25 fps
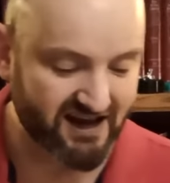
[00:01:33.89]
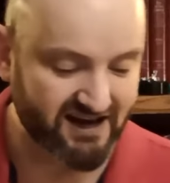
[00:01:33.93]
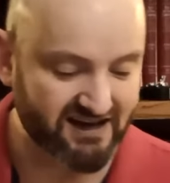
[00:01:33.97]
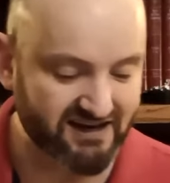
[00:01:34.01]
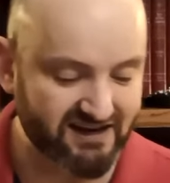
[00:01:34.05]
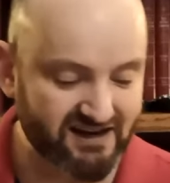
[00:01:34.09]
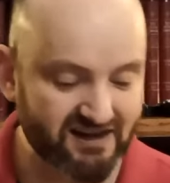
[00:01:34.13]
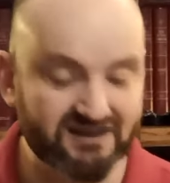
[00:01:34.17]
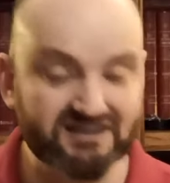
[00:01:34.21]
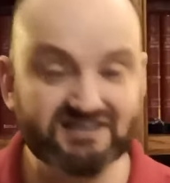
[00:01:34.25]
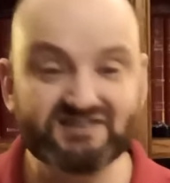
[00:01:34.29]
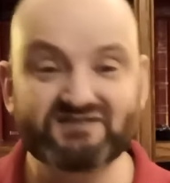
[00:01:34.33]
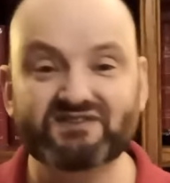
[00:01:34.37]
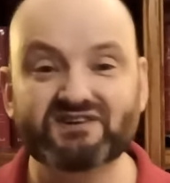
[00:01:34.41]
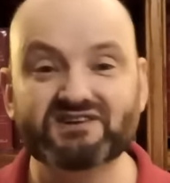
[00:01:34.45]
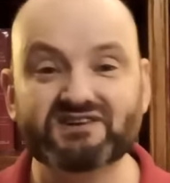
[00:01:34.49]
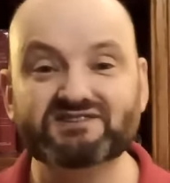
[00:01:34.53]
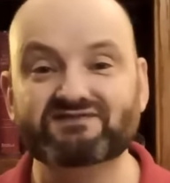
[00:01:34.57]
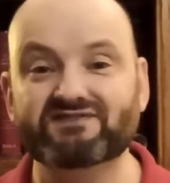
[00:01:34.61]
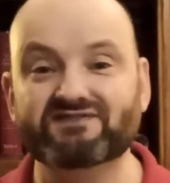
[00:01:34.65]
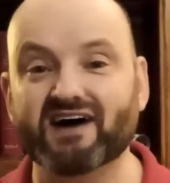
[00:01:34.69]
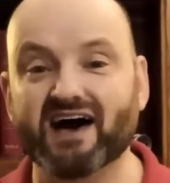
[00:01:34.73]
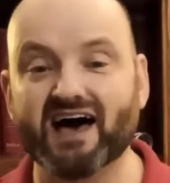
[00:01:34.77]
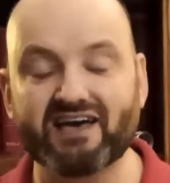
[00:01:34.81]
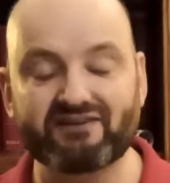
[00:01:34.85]
Notice verse
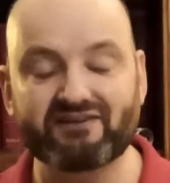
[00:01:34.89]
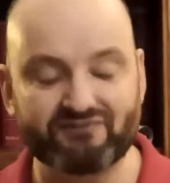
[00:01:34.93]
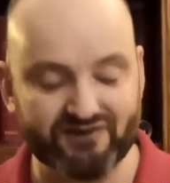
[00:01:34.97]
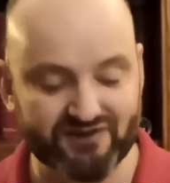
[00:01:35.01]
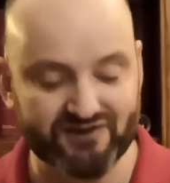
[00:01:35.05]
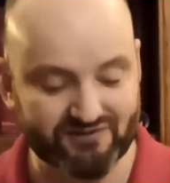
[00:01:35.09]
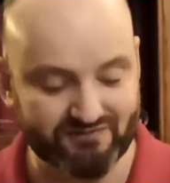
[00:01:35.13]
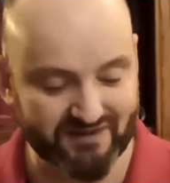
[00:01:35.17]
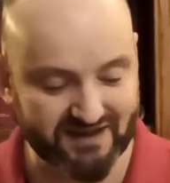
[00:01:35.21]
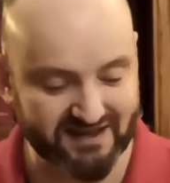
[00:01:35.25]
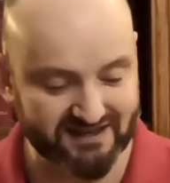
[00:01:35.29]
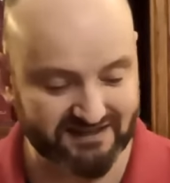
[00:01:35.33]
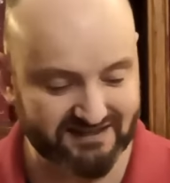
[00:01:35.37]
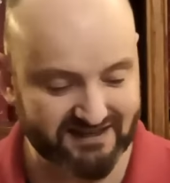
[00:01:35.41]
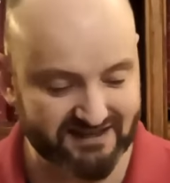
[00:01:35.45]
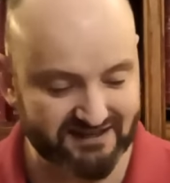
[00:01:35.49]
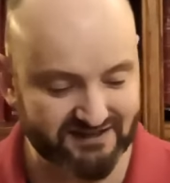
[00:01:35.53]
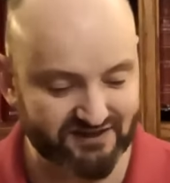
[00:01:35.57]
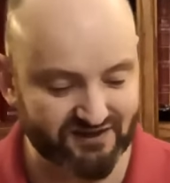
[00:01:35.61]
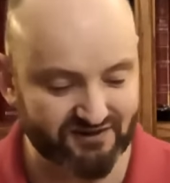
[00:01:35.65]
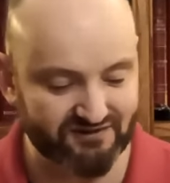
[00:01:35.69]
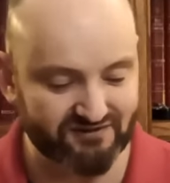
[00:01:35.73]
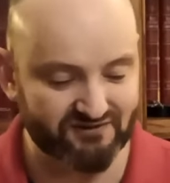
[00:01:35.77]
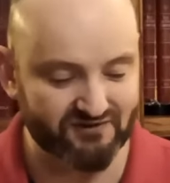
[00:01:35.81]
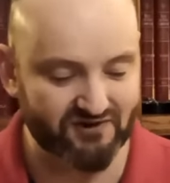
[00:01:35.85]
5 with me. It says,
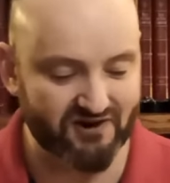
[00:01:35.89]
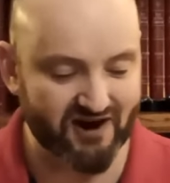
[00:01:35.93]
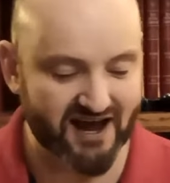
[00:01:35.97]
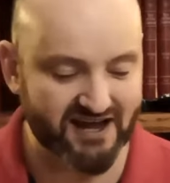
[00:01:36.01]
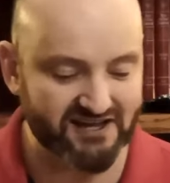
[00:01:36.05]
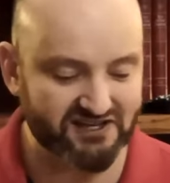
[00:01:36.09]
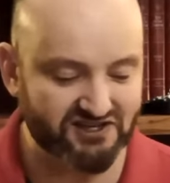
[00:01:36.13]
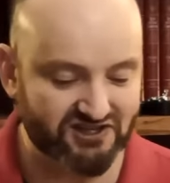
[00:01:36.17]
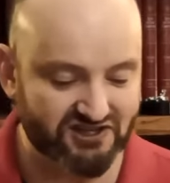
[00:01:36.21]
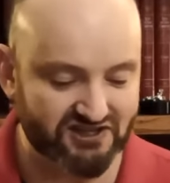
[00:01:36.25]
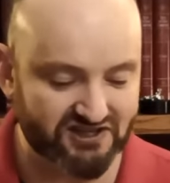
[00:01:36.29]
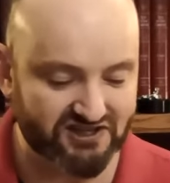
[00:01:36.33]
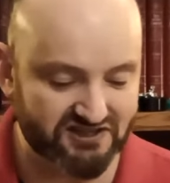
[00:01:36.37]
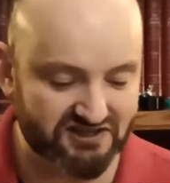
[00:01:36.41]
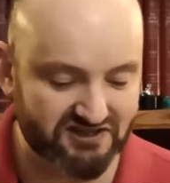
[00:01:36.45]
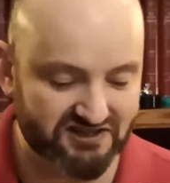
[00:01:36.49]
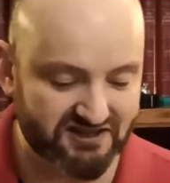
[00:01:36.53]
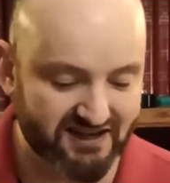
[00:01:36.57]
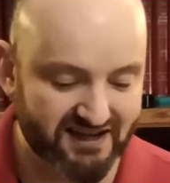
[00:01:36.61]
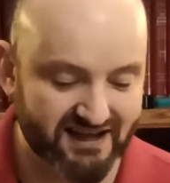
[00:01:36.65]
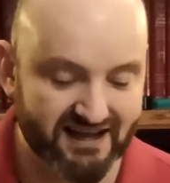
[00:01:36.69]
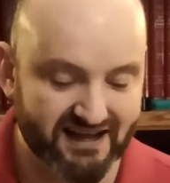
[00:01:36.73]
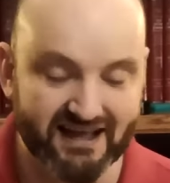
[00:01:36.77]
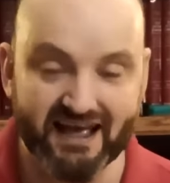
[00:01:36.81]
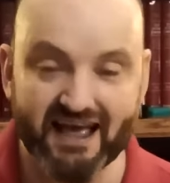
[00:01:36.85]
"The righteous
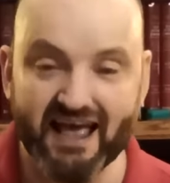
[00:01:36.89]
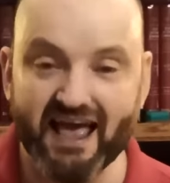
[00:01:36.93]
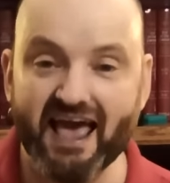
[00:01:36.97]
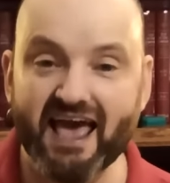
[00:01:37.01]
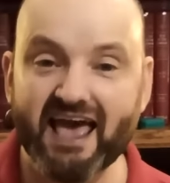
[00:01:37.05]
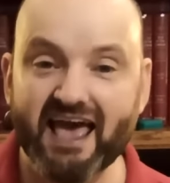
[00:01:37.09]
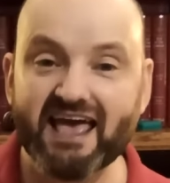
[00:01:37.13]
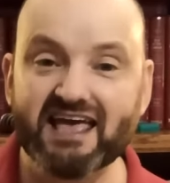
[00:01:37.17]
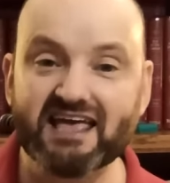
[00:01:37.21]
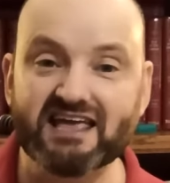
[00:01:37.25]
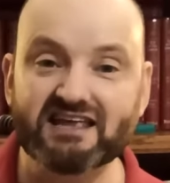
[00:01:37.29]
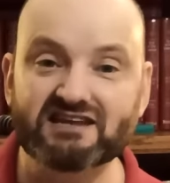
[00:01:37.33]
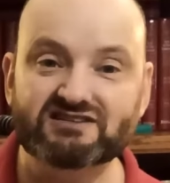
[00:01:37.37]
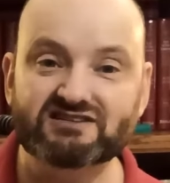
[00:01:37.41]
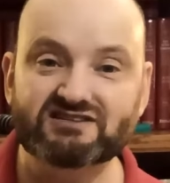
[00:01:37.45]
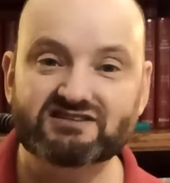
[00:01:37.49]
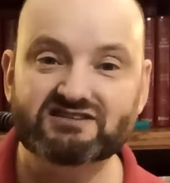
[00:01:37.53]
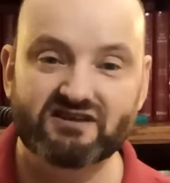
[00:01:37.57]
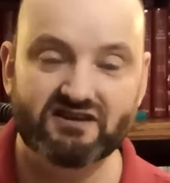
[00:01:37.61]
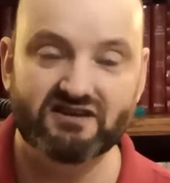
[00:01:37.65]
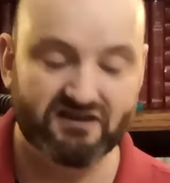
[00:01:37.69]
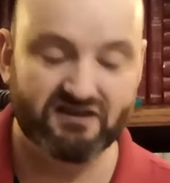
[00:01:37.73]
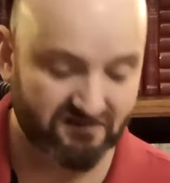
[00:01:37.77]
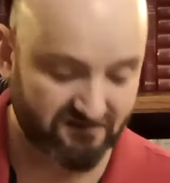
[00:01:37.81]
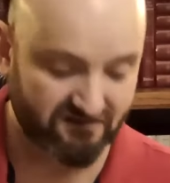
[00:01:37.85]
hates
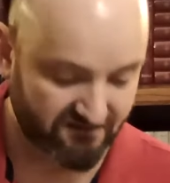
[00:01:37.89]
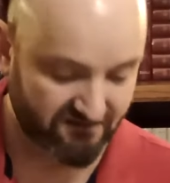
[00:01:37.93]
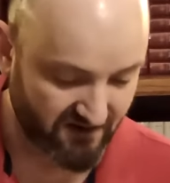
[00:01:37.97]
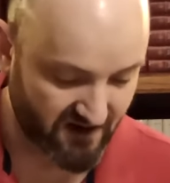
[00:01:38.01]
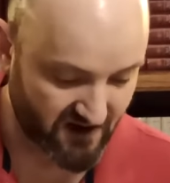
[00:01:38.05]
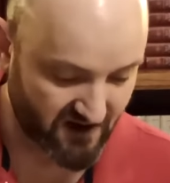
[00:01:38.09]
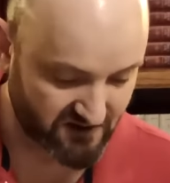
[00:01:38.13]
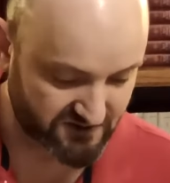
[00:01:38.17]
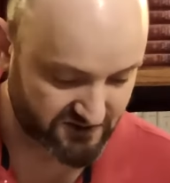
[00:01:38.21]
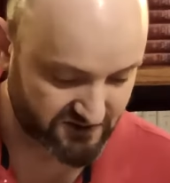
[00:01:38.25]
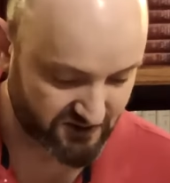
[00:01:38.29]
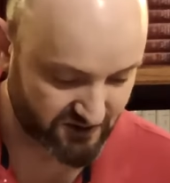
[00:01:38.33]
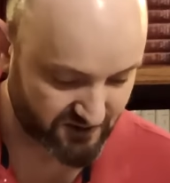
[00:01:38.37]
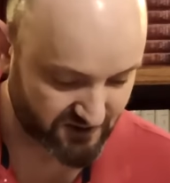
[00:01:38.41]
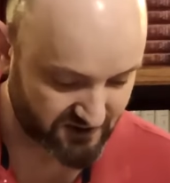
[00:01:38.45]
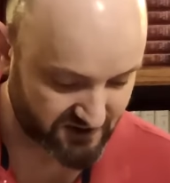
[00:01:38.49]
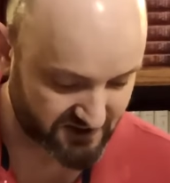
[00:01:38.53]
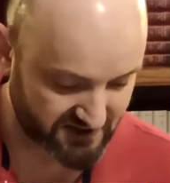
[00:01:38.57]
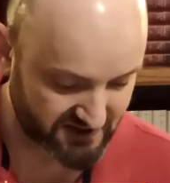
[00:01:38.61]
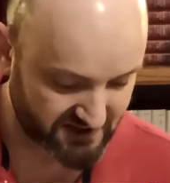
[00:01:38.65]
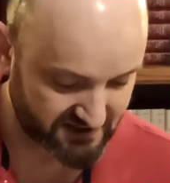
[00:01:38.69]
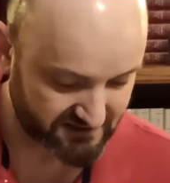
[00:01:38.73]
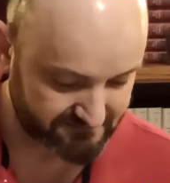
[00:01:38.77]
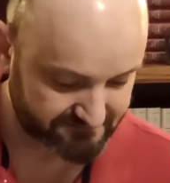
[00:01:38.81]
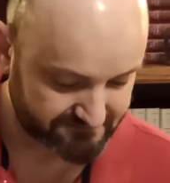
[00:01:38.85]
falsehood,